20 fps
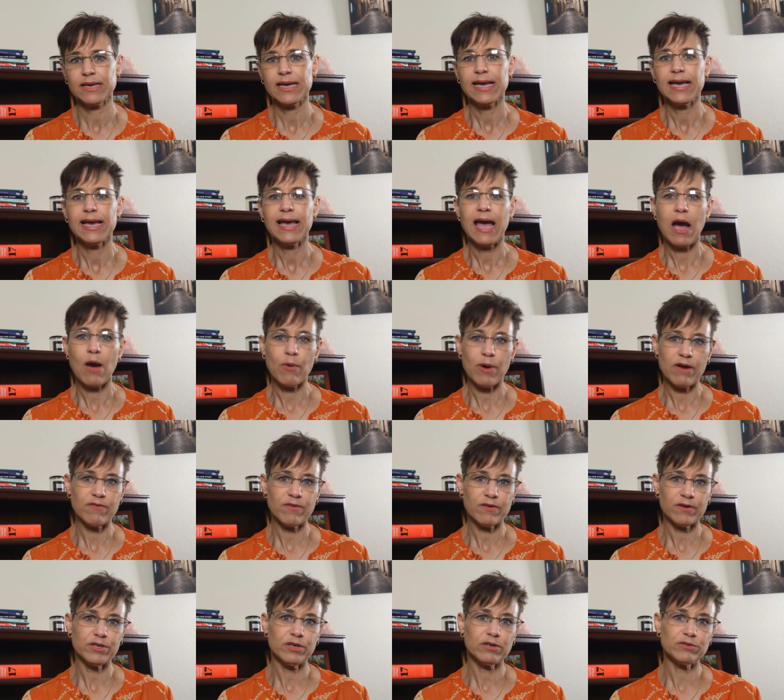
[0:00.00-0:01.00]

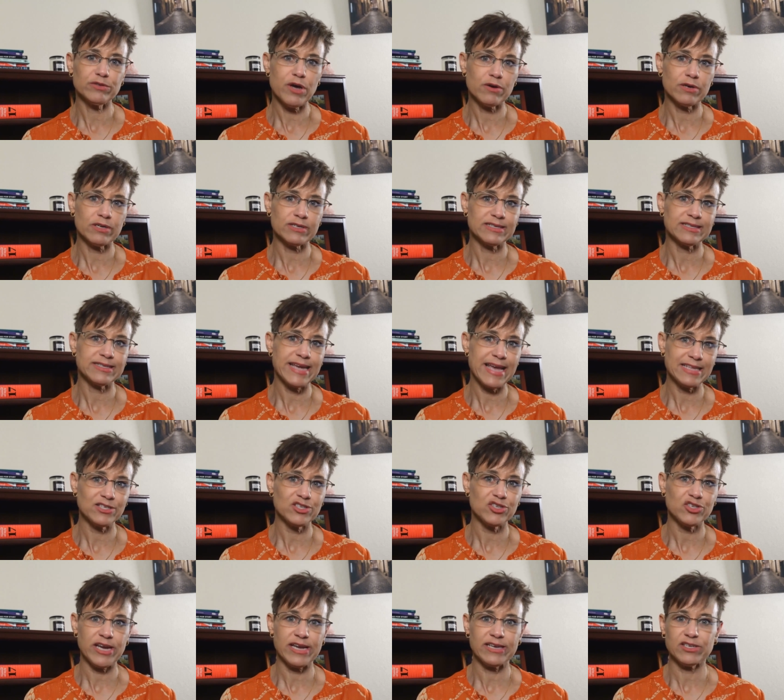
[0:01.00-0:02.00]
However, you'll notice tense
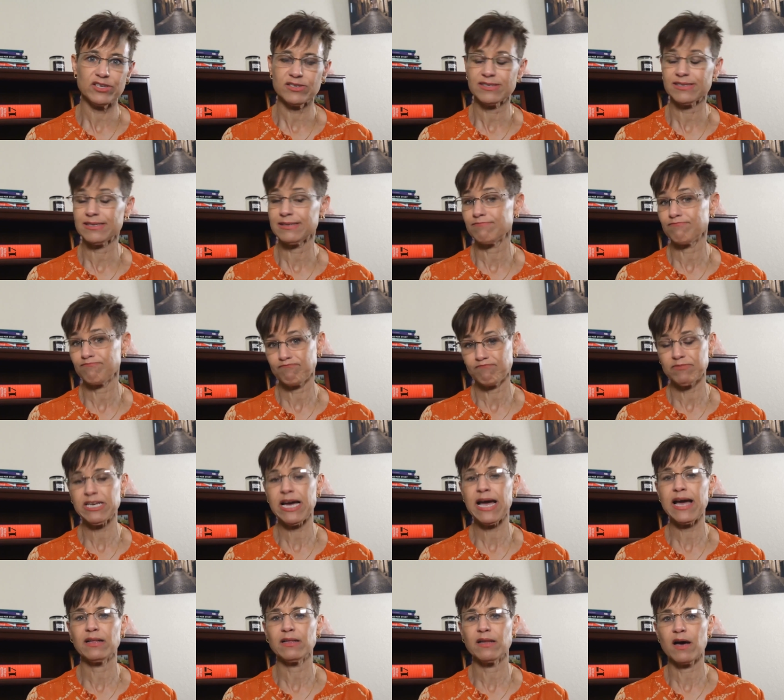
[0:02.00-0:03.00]
changes in
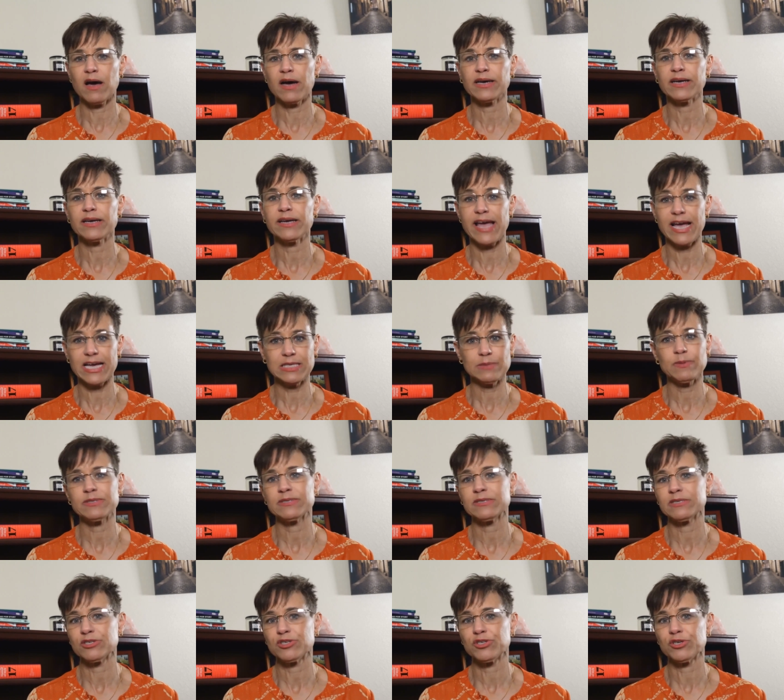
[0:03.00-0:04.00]
dialogue,
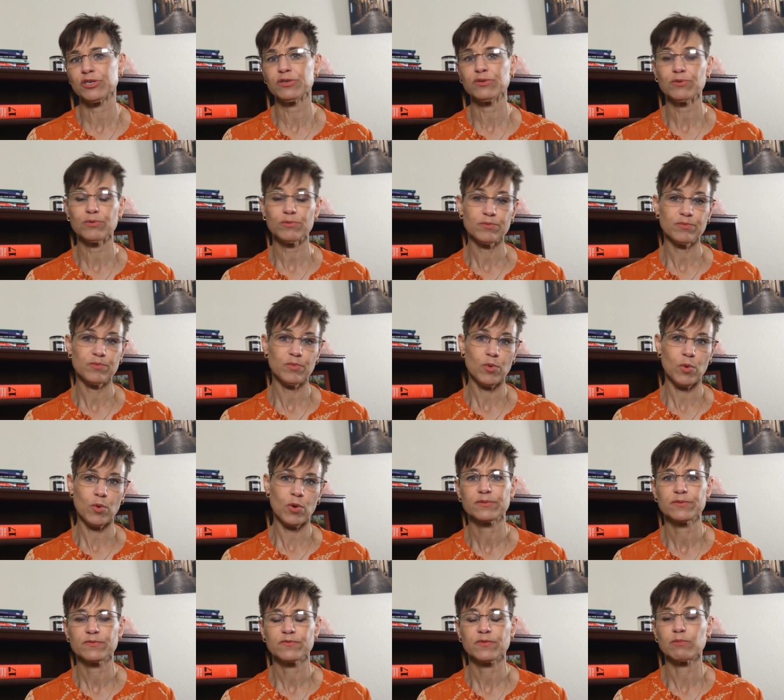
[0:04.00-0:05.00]
exposition,
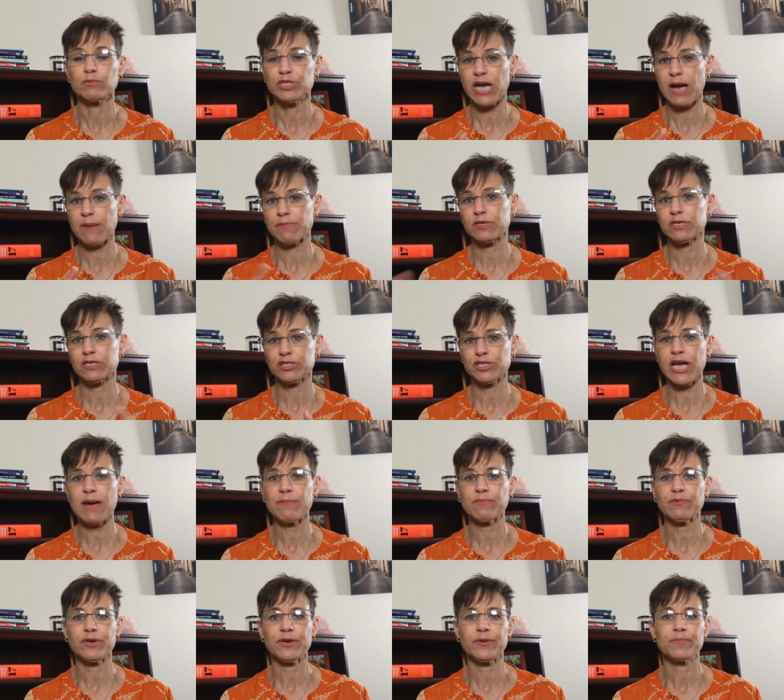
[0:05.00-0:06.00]
or from chapter to
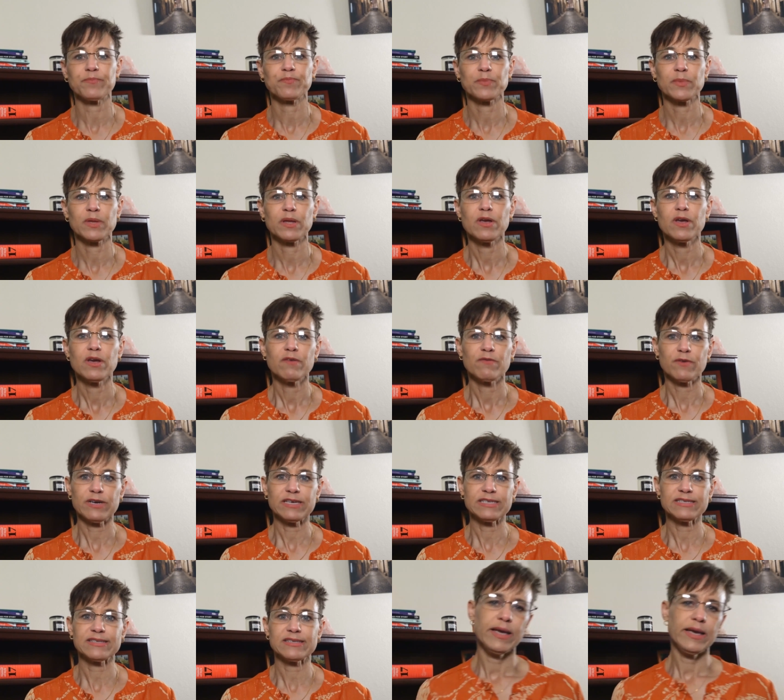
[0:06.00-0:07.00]
chapter. For
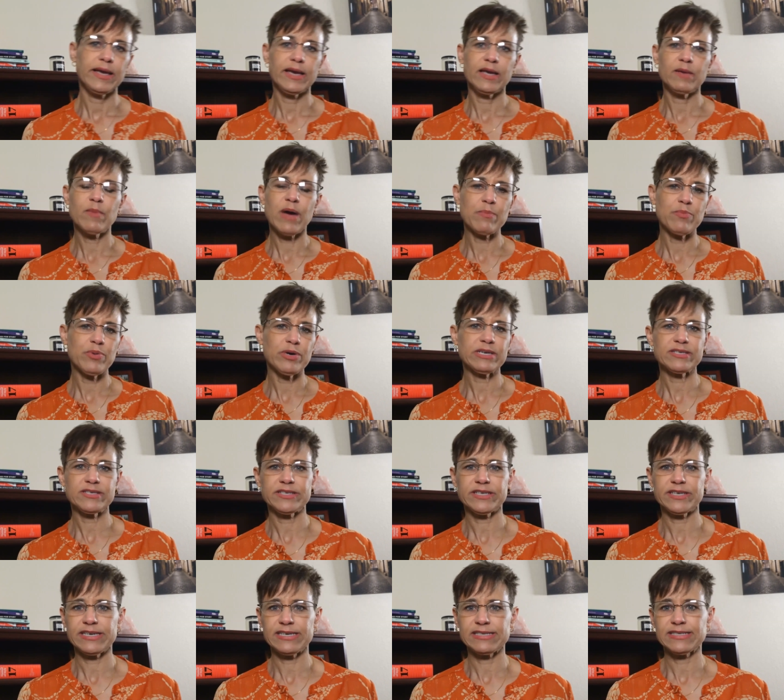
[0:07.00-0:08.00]
instance, in my book
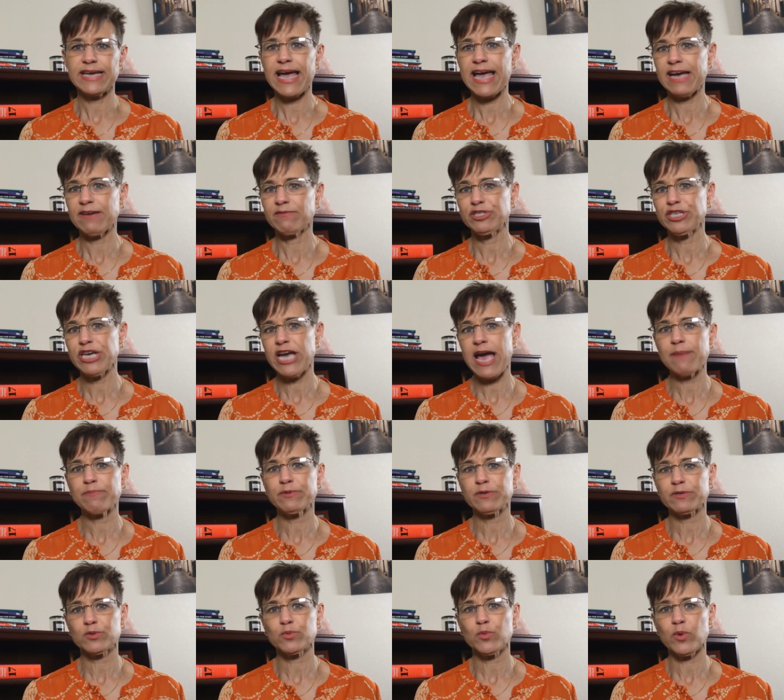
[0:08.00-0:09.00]
series, I have
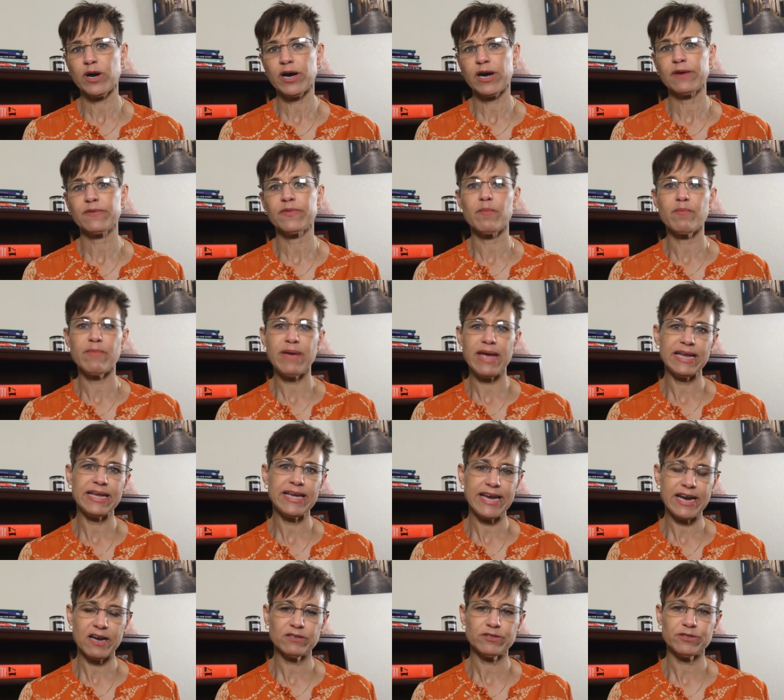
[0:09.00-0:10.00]
chapters where the main
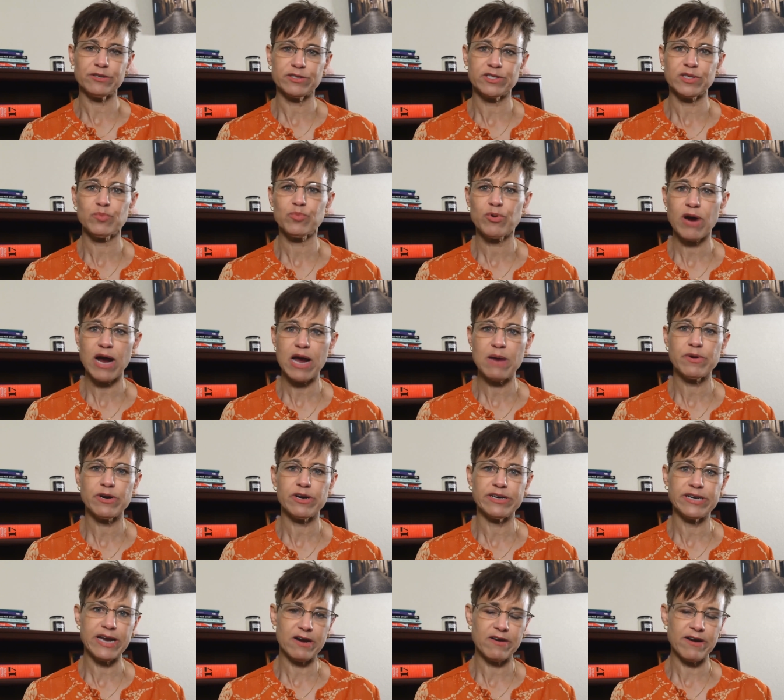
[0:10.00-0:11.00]
character is the primary
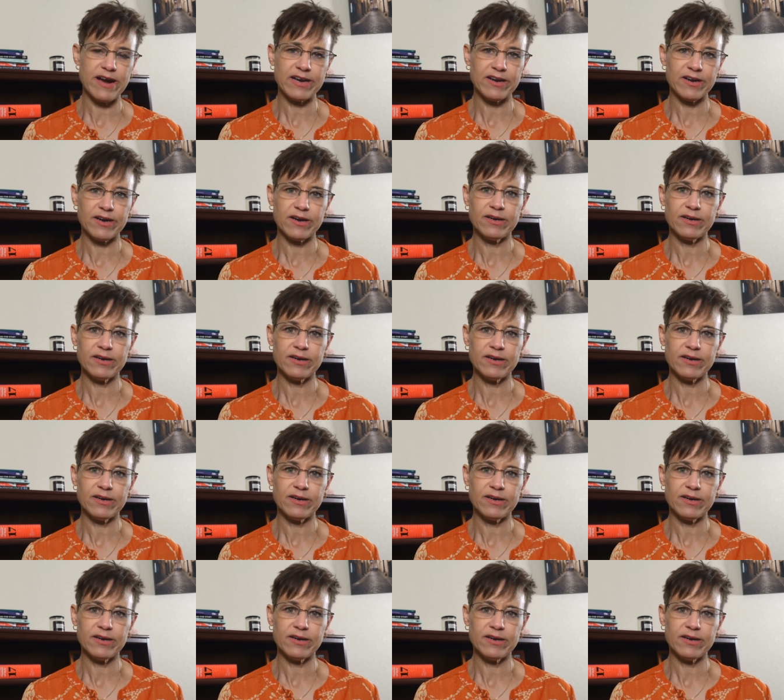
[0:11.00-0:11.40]
narrator